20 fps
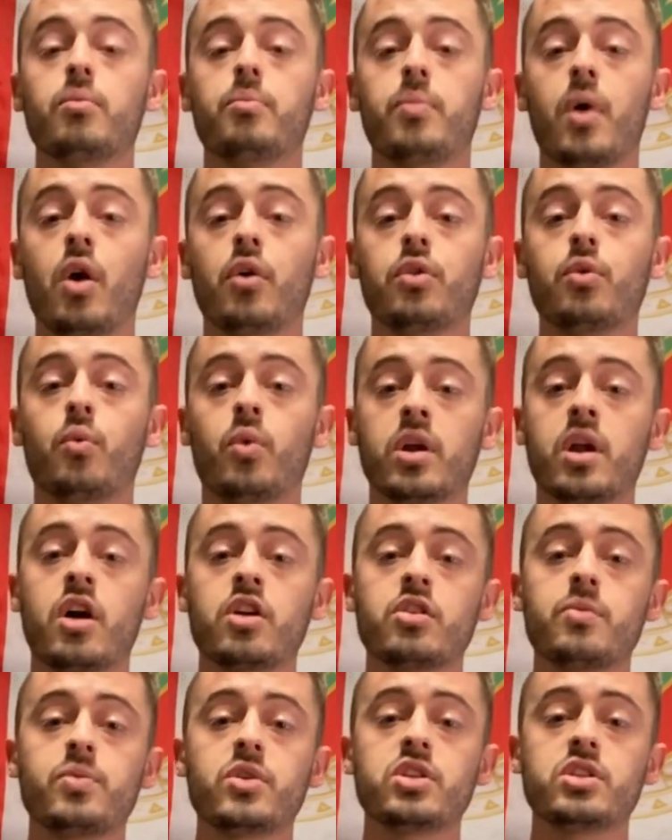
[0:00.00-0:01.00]
both
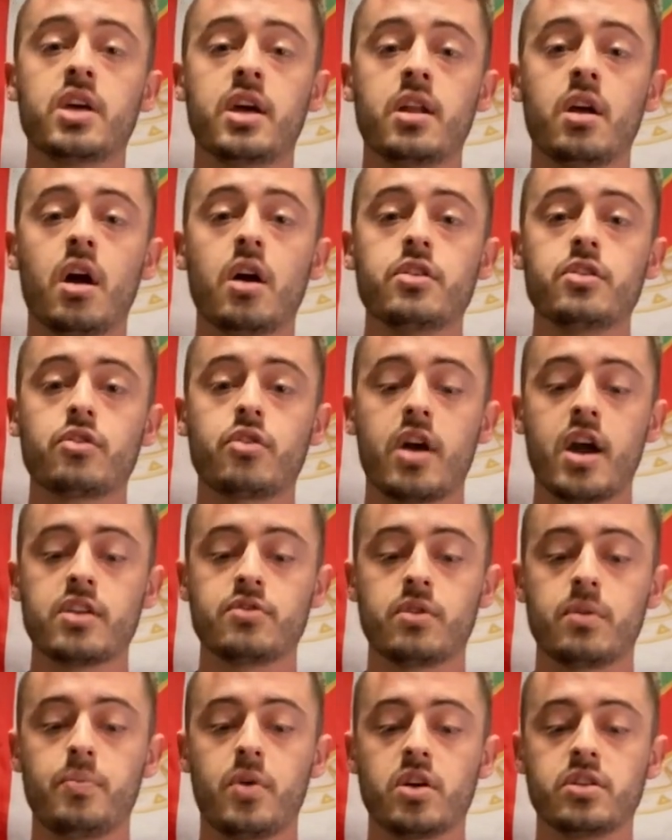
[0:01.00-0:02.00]
100%
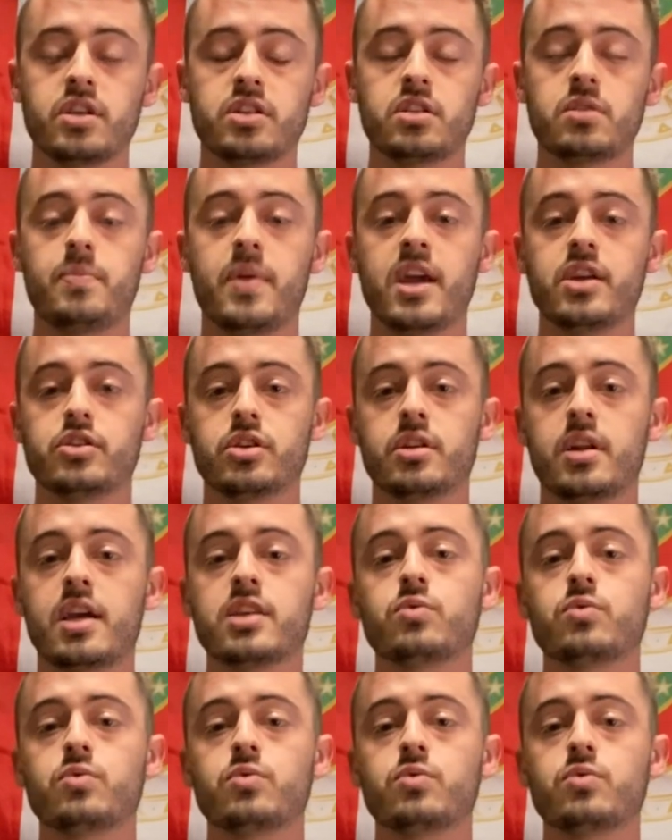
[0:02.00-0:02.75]
undergraduate participation